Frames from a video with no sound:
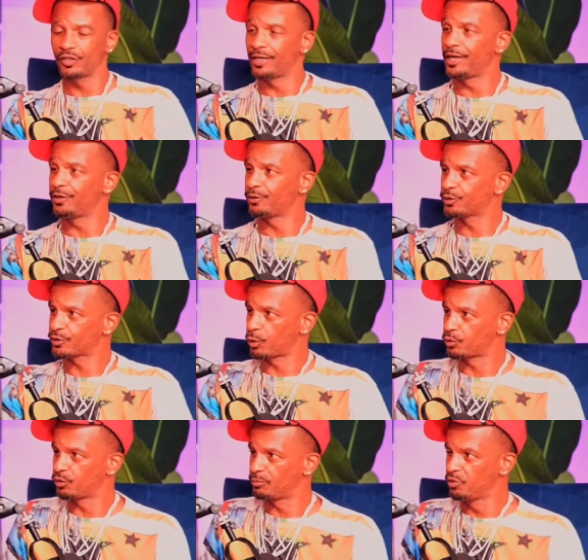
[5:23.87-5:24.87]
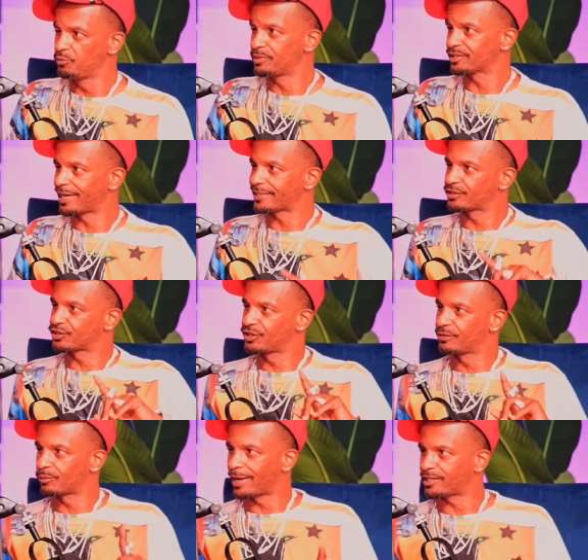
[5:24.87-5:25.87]
to hinder social movements like the
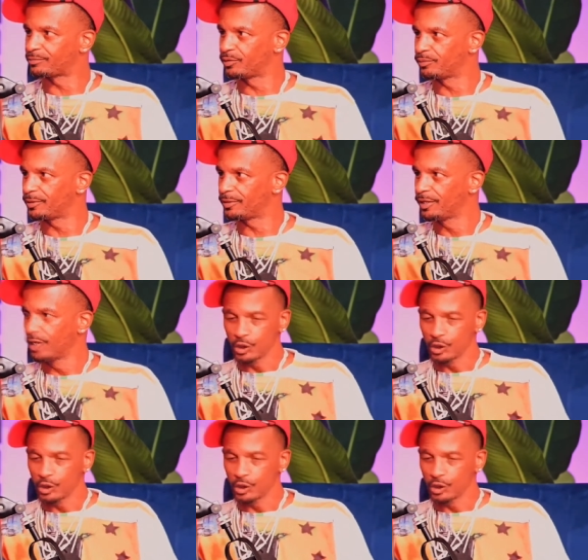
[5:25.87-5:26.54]
Civil Rights Movement.